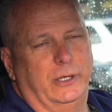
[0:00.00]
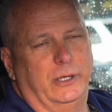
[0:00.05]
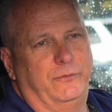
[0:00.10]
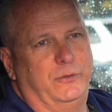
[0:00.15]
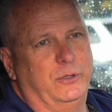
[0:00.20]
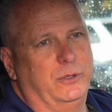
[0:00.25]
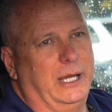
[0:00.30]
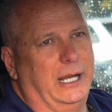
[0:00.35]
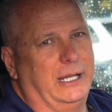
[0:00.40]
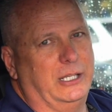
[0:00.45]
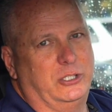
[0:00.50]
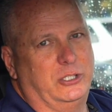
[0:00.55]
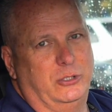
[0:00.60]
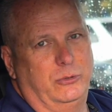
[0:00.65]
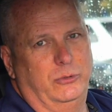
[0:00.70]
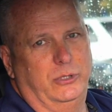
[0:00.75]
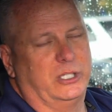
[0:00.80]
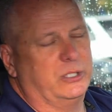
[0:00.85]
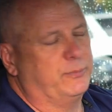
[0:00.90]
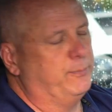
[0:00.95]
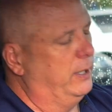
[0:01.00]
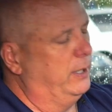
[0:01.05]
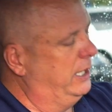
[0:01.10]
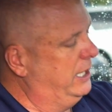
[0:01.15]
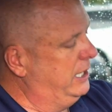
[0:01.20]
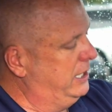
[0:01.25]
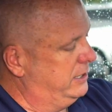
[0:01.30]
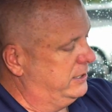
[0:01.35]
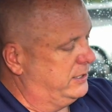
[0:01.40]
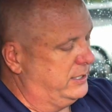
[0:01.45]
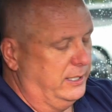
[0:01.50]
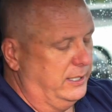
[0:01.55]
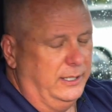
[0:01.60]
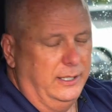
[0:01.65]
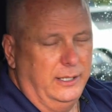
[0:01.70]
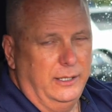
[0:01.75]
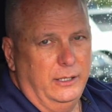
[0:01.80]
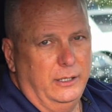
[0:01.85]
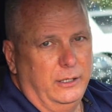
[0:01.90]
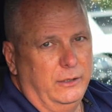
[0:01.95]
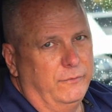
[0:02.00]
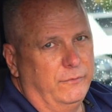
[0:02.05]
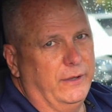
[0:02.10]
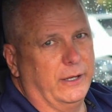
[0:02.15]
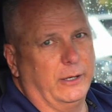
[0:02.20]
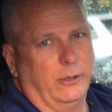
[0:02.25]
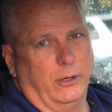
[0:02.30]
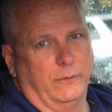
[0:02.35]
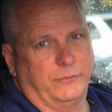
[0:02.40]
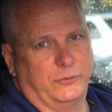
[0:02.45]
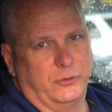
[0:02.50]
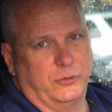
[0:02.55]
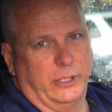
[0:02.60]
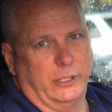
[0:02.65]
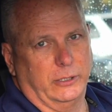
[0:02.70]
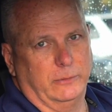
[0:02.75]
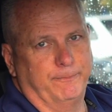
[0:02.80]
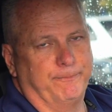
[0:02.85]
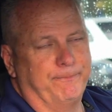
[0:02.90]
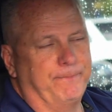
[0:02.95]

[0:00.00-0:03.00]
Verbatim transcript: If you got to do this, please, finger off trigger.